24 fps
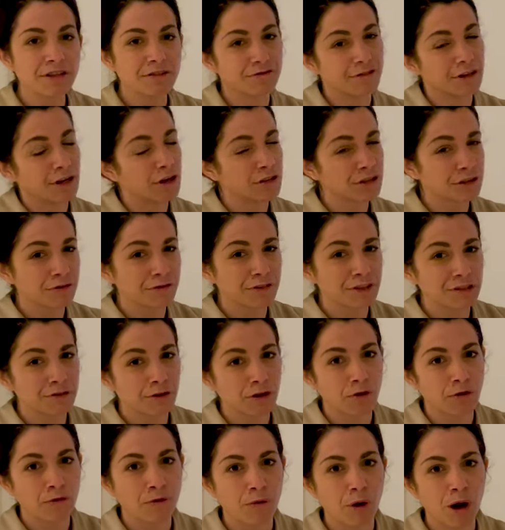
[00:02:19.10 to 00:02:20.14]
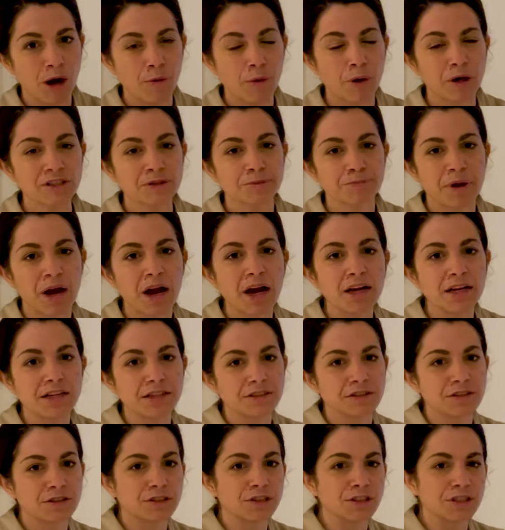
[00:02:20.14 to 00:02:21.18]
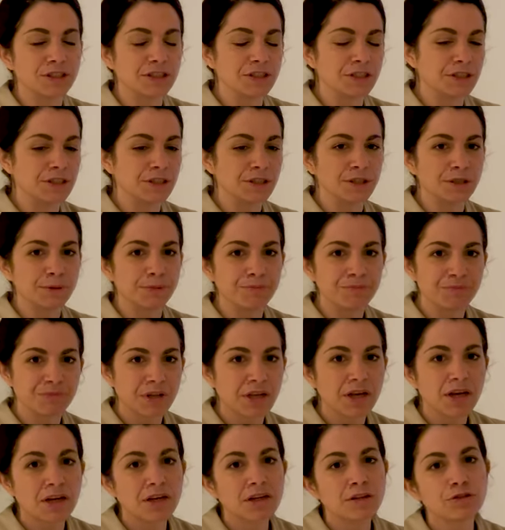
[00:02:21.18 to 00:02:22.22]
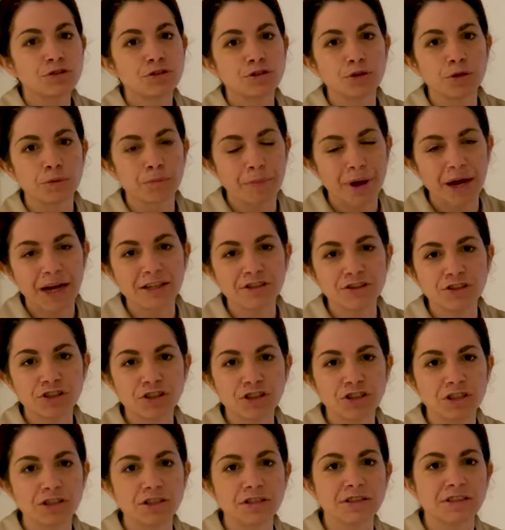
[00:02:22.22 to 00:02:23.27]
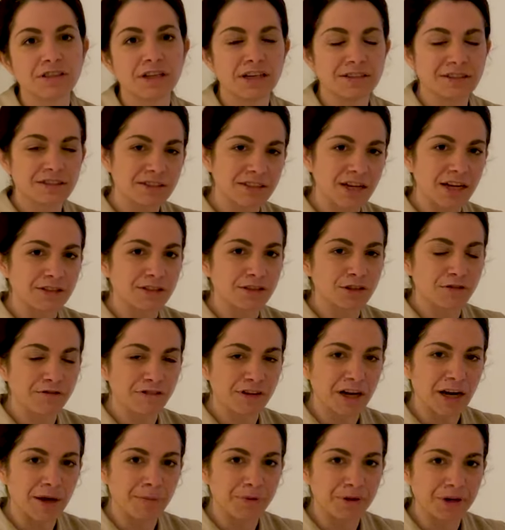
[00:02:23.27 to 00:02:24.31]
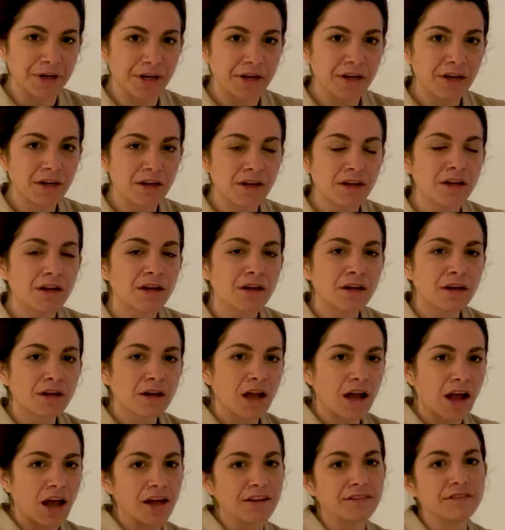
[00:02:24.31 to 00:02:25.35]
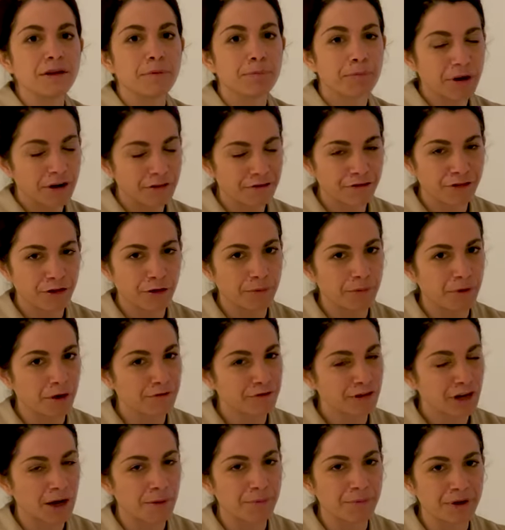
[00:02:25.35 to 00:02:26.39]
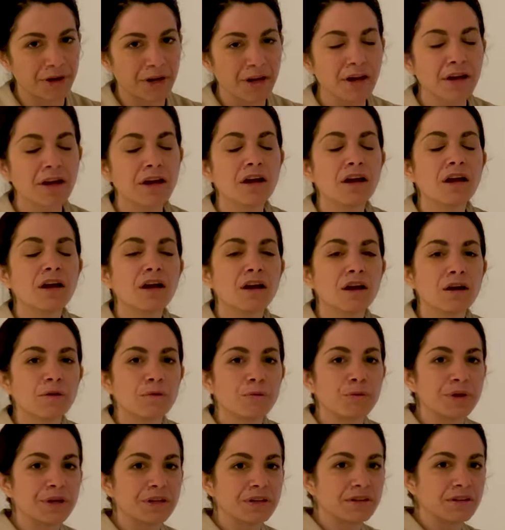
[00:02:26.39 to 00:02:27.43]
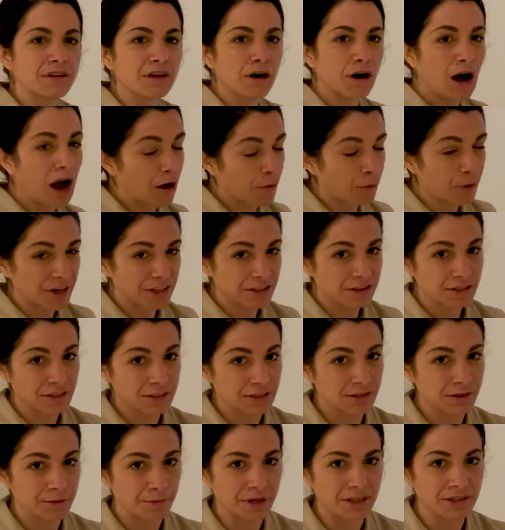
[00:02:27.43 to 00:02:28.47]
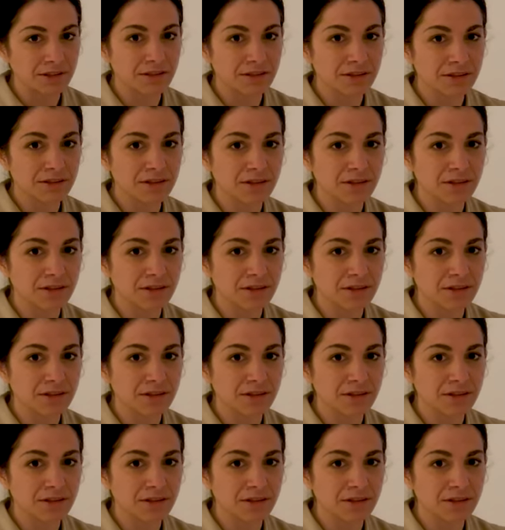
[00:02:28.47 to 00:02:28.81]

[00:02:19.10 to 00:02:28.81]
the philosophy of our spa is the, to match the essence of Capri and the perfume of Capri with our treatment.